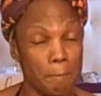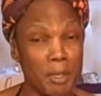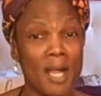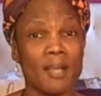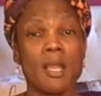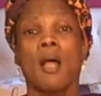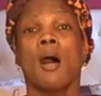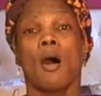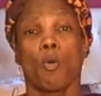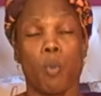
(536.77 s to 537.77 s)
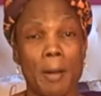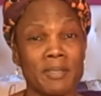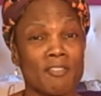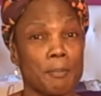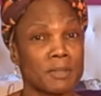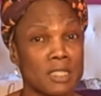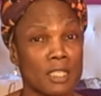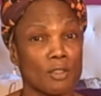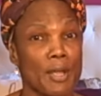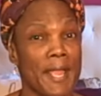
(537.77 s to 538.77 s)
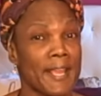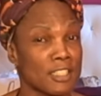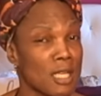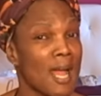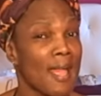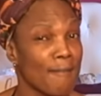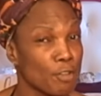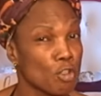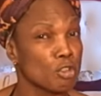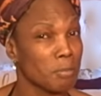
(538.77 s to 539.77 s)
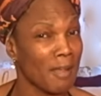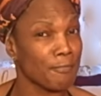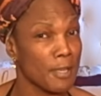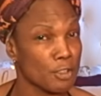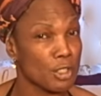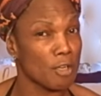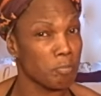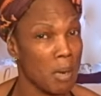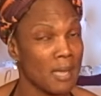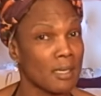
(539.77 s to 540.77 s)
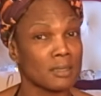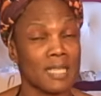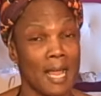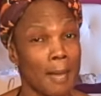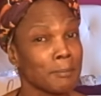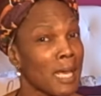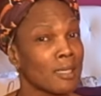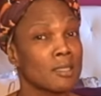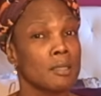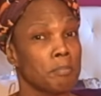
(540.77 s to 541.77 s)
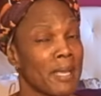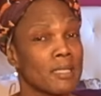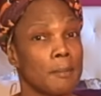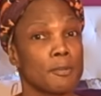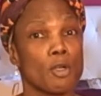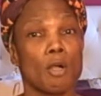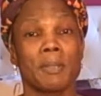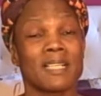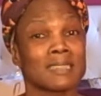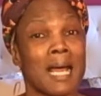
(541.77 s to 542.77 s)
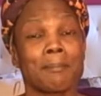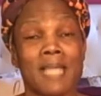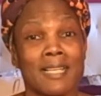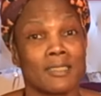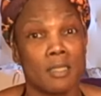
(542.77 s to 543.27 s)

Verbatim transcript: But a woman of a particular age, and I have used my fair share of products. Now, I'm not a good makeup girl because I'm not